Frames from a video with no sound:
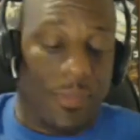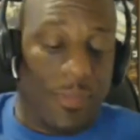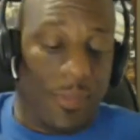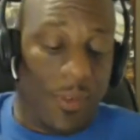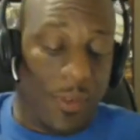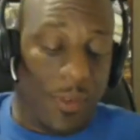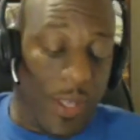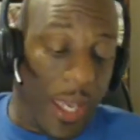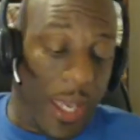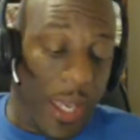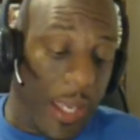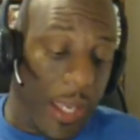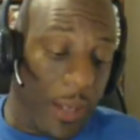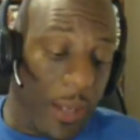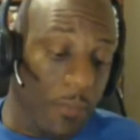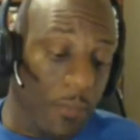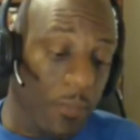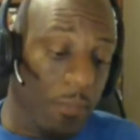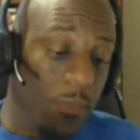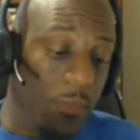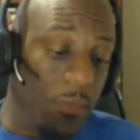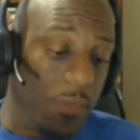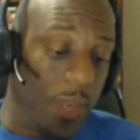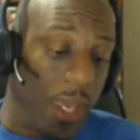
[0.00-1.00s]
Okay?
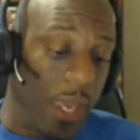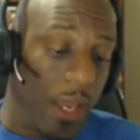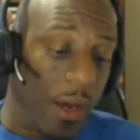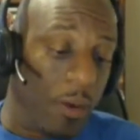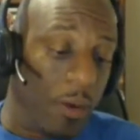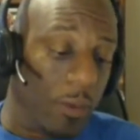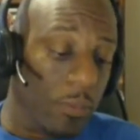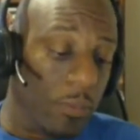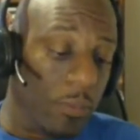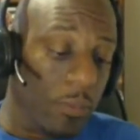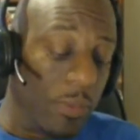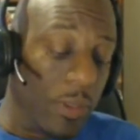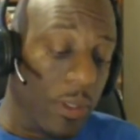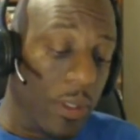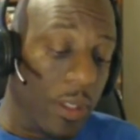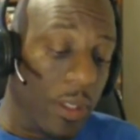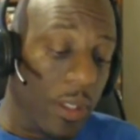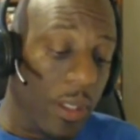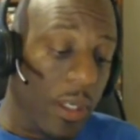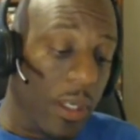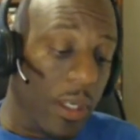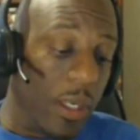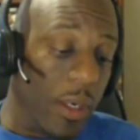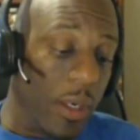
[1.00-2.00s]
Now,
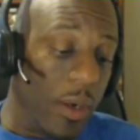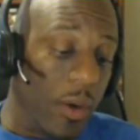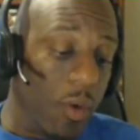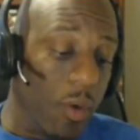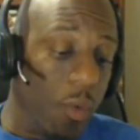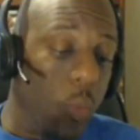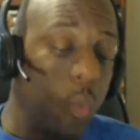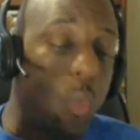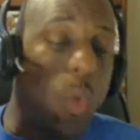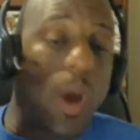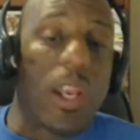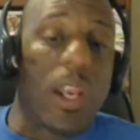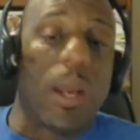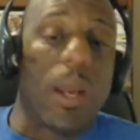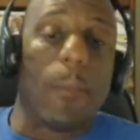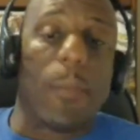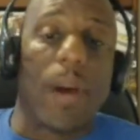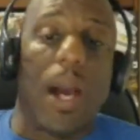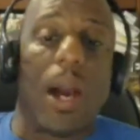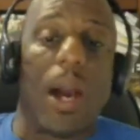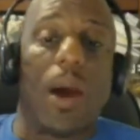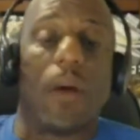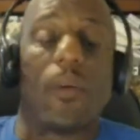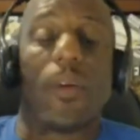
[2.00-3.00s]
what
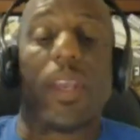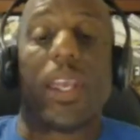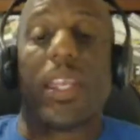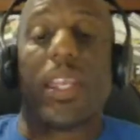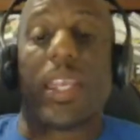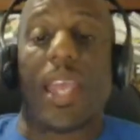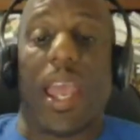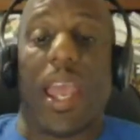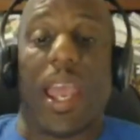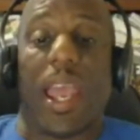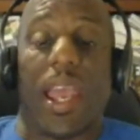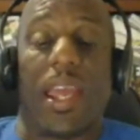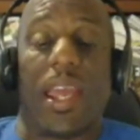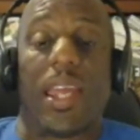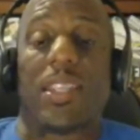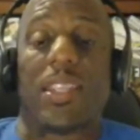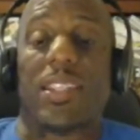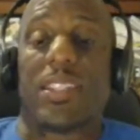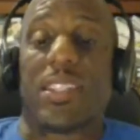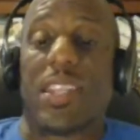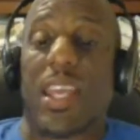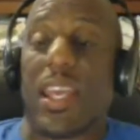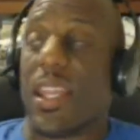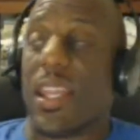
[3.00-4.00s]
about
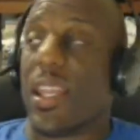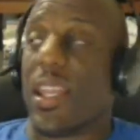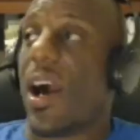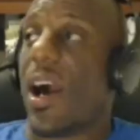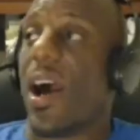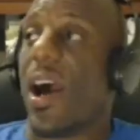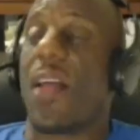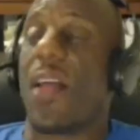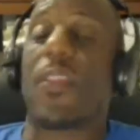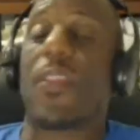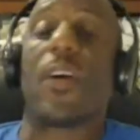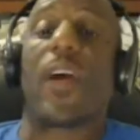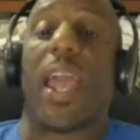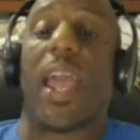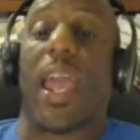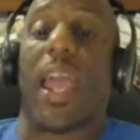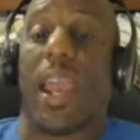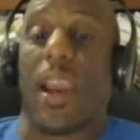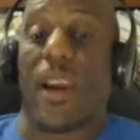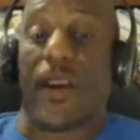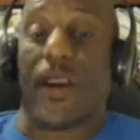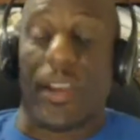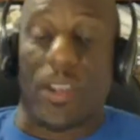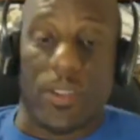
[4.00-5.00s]
in other
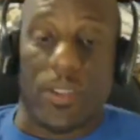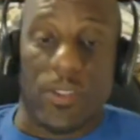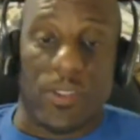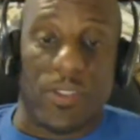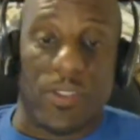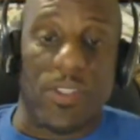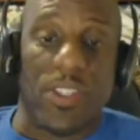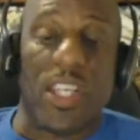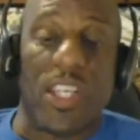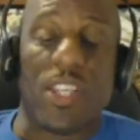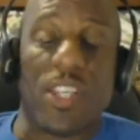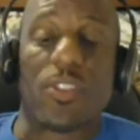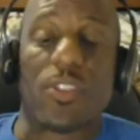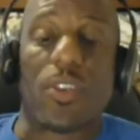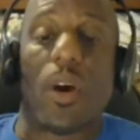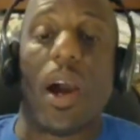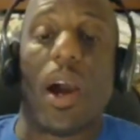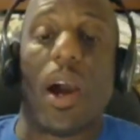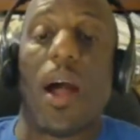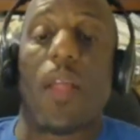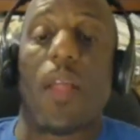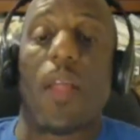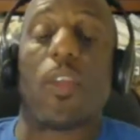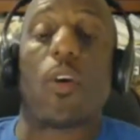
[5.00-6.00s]
areas? These are
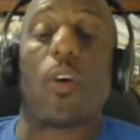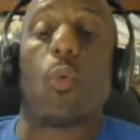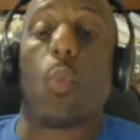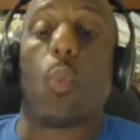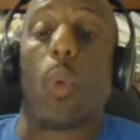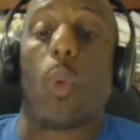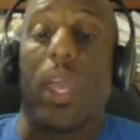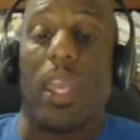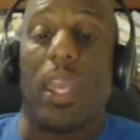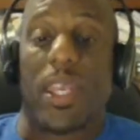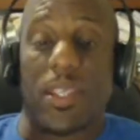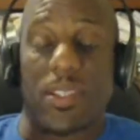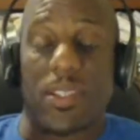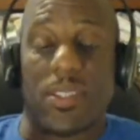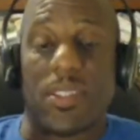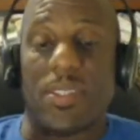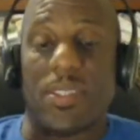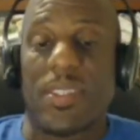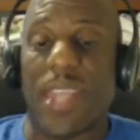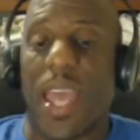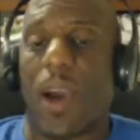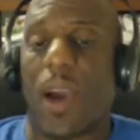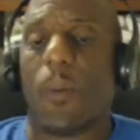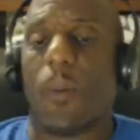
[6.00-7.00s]
other ways.
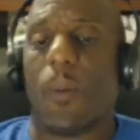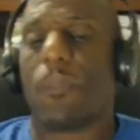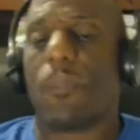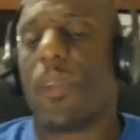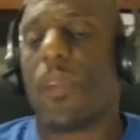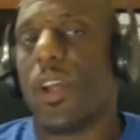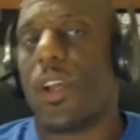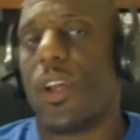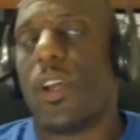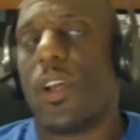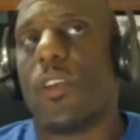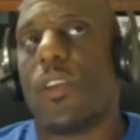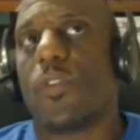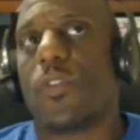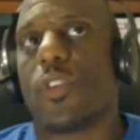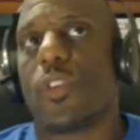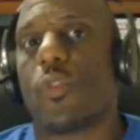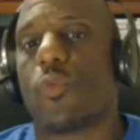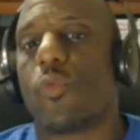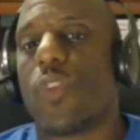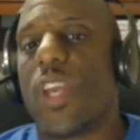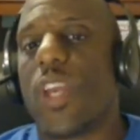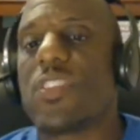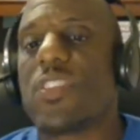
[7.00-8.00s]
Now, the
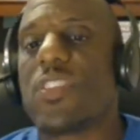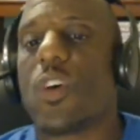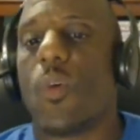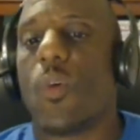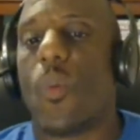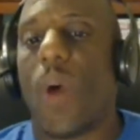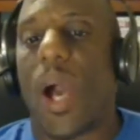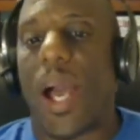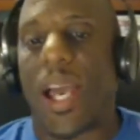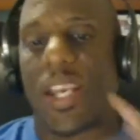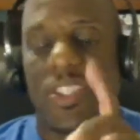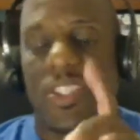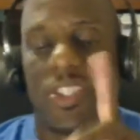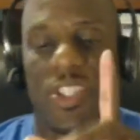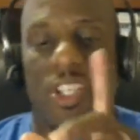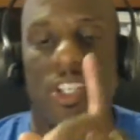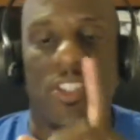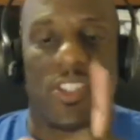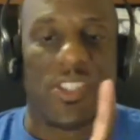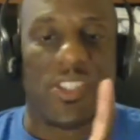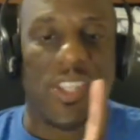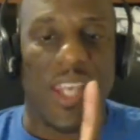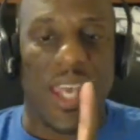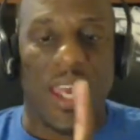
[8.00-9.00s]
reason why she
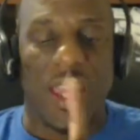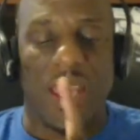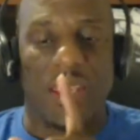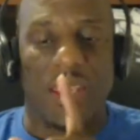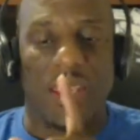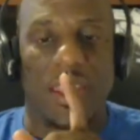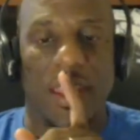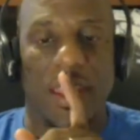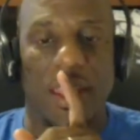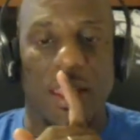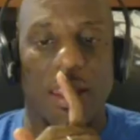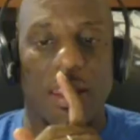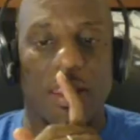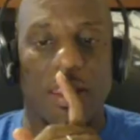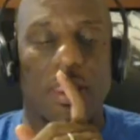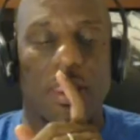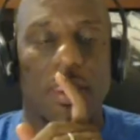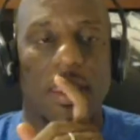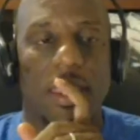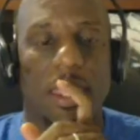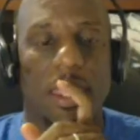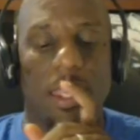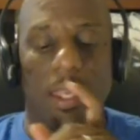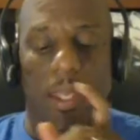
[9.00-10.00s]
said in
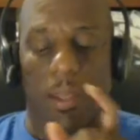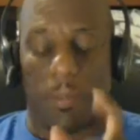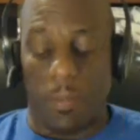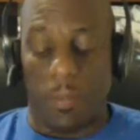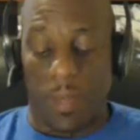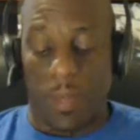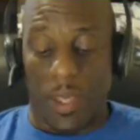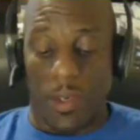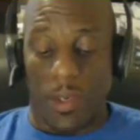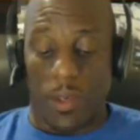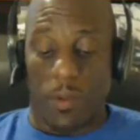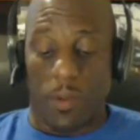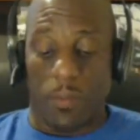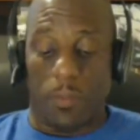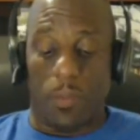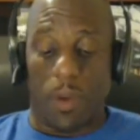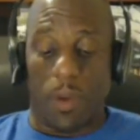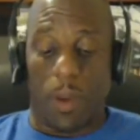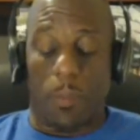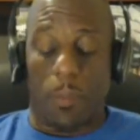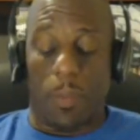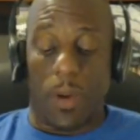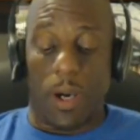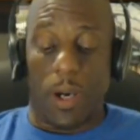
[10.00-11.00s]
the
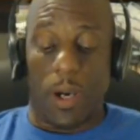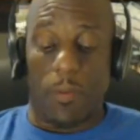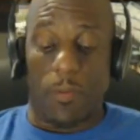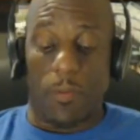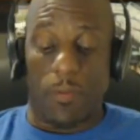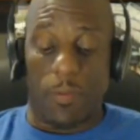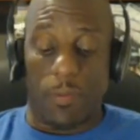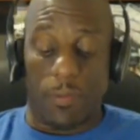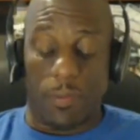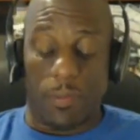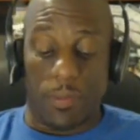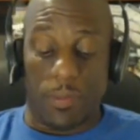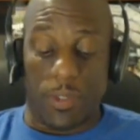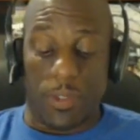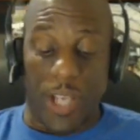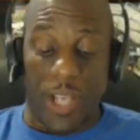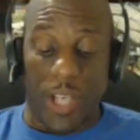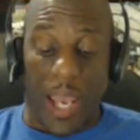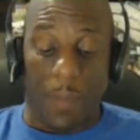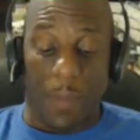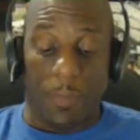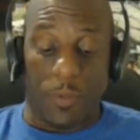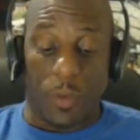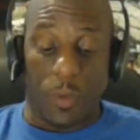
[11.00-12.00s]
above
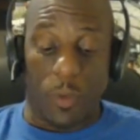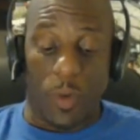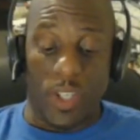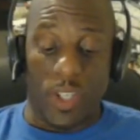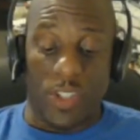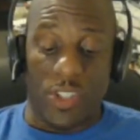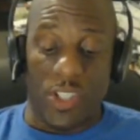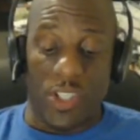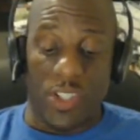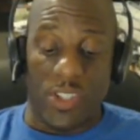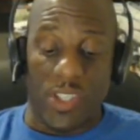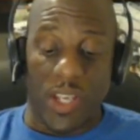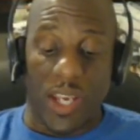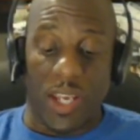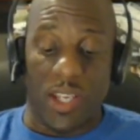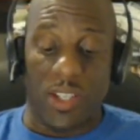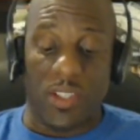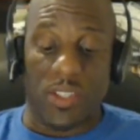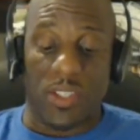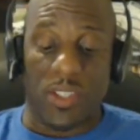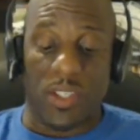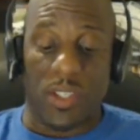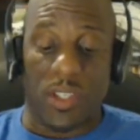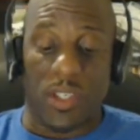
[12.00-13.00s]
chapter where she
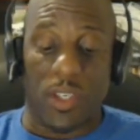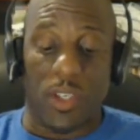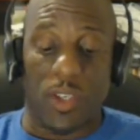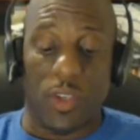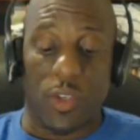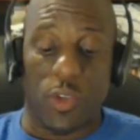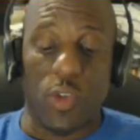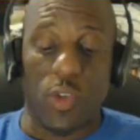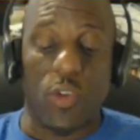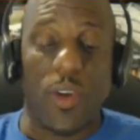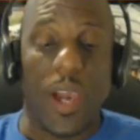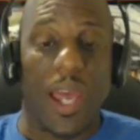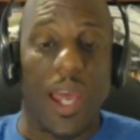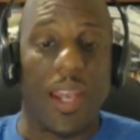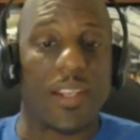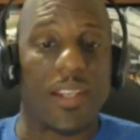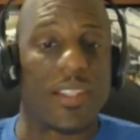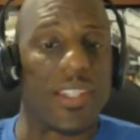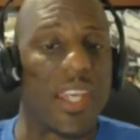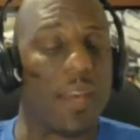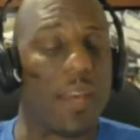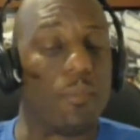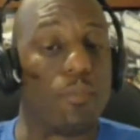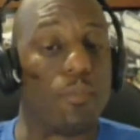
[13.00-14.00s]
says you got to
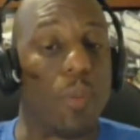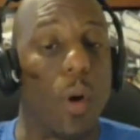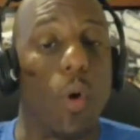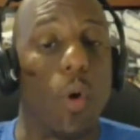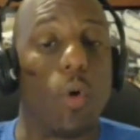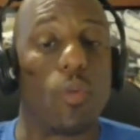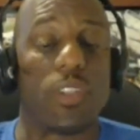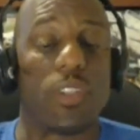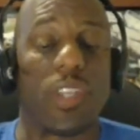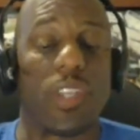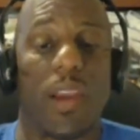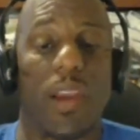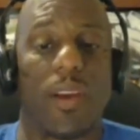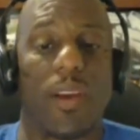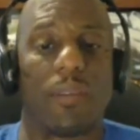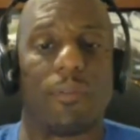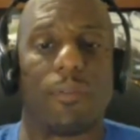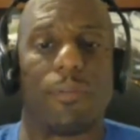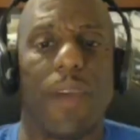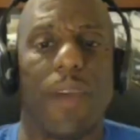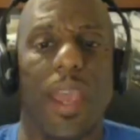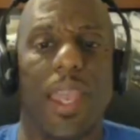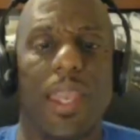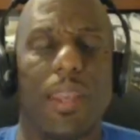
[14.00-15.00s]
take bold, daring
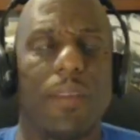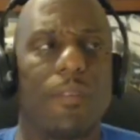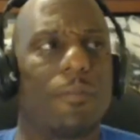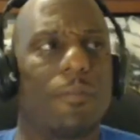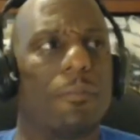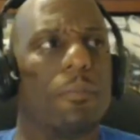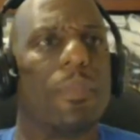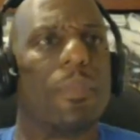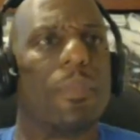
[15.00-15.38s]
faith,